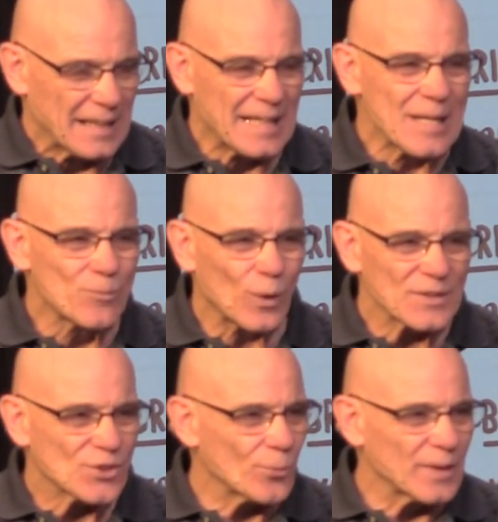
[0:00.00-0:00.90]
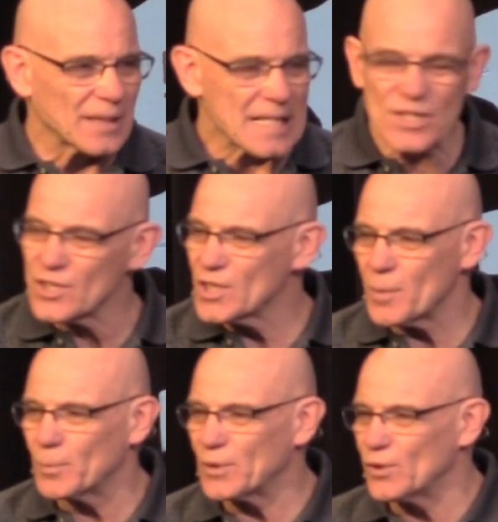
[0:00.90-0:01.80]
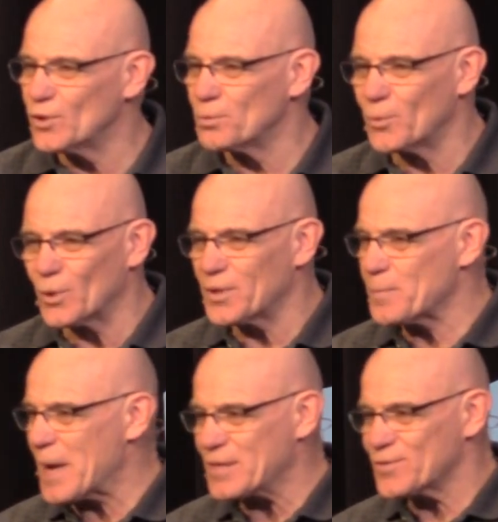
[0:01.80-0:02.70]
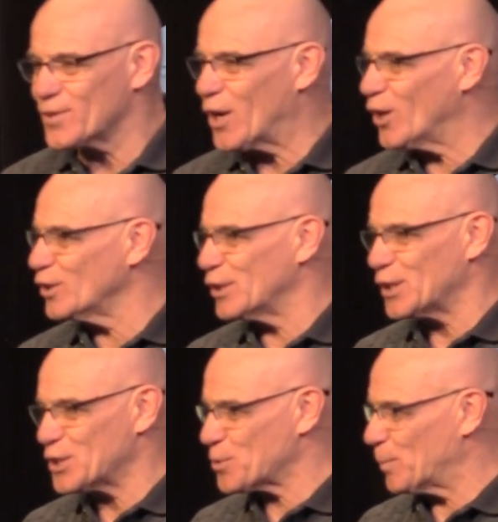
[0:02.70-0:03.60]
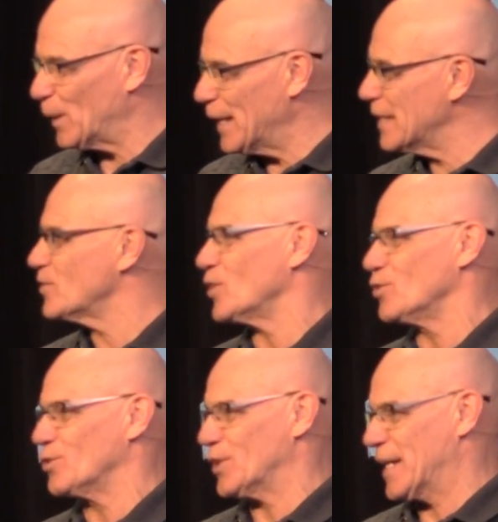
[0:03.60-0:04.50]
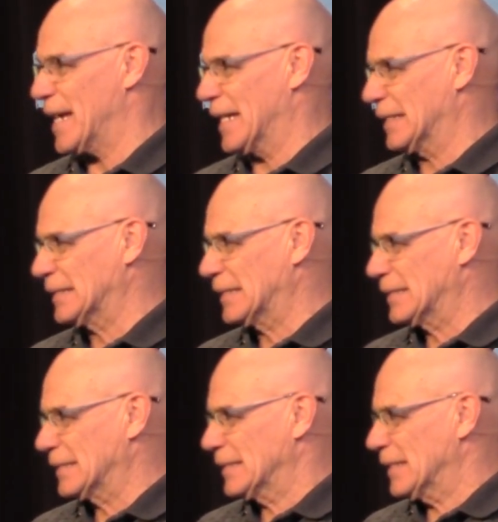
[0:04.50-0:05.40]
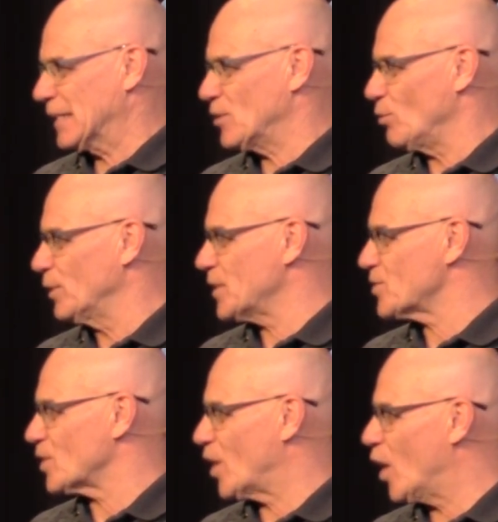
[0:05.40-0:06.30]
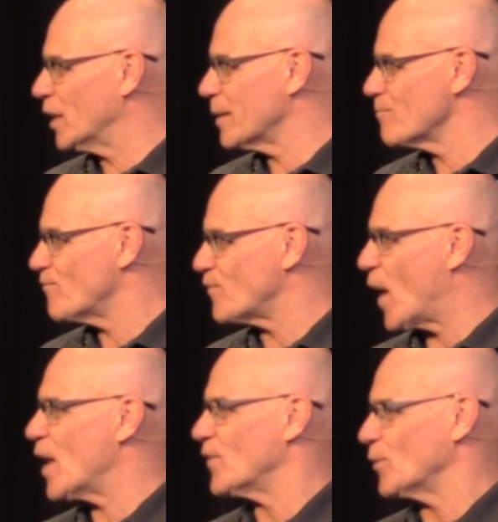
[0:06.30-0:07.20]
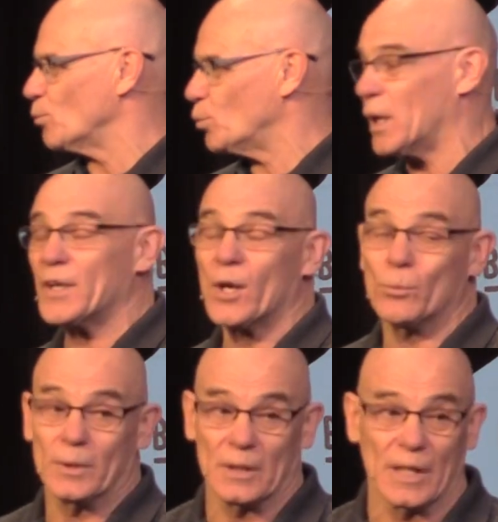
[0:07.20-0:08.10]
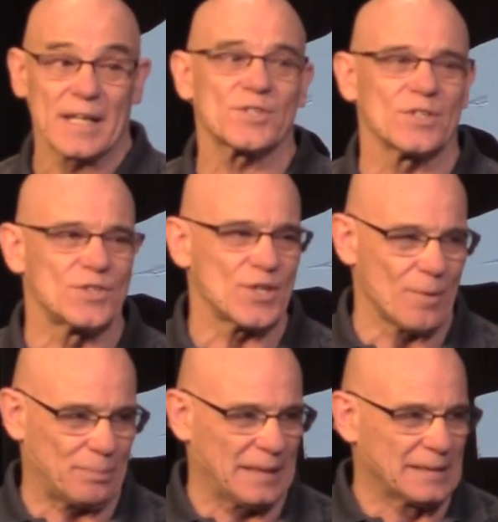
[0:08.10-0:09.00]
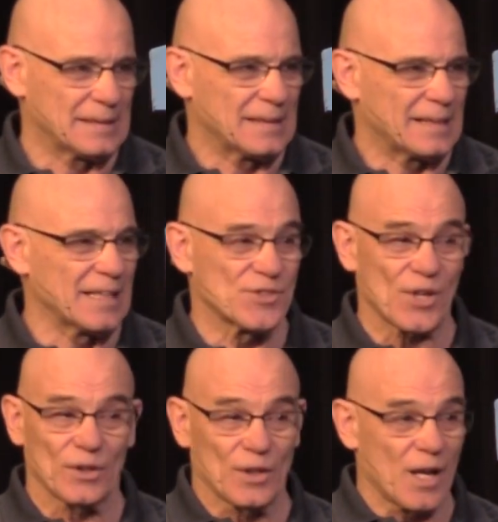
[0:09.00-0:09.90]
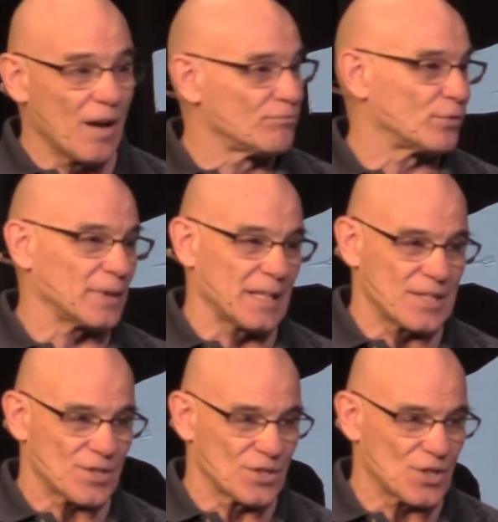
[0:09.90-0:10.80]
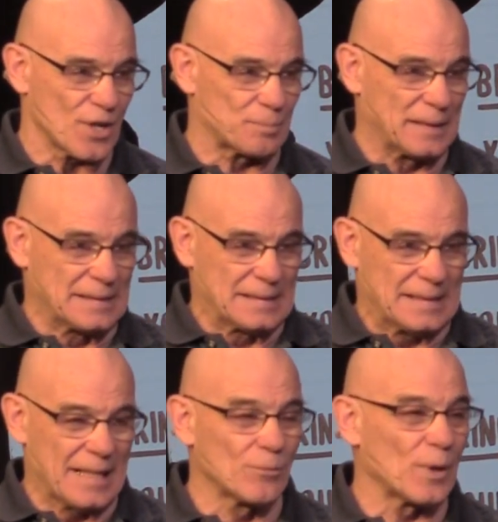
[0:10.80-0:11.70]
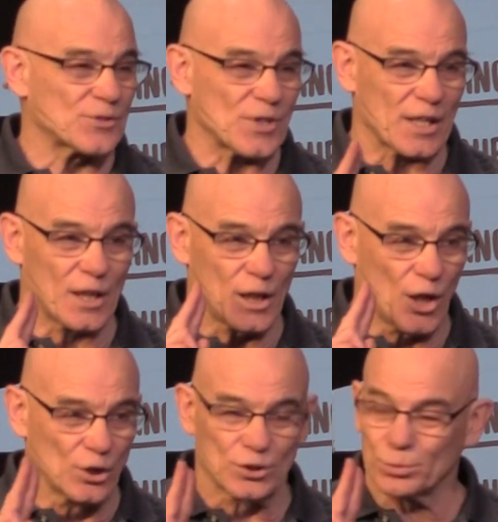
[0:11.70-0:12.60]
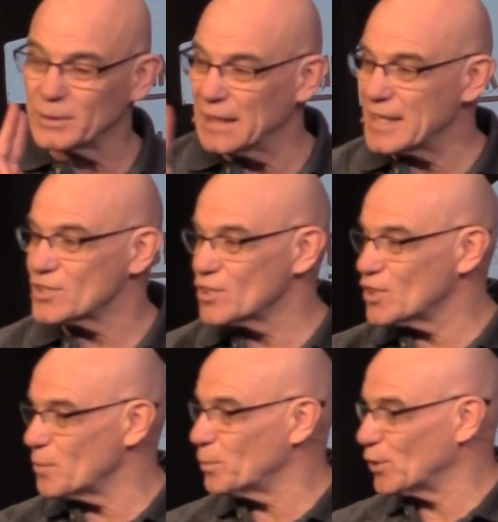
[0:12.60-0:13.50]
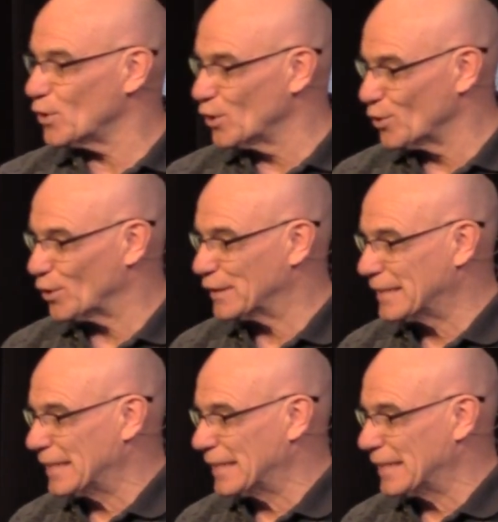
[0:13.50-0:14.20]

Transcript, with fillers: and he wants a relationship with you more than Pastor Carl could explain to you today. He told us to call him Father. What a relationship! It is a love relationship. He wants a close relationship with you.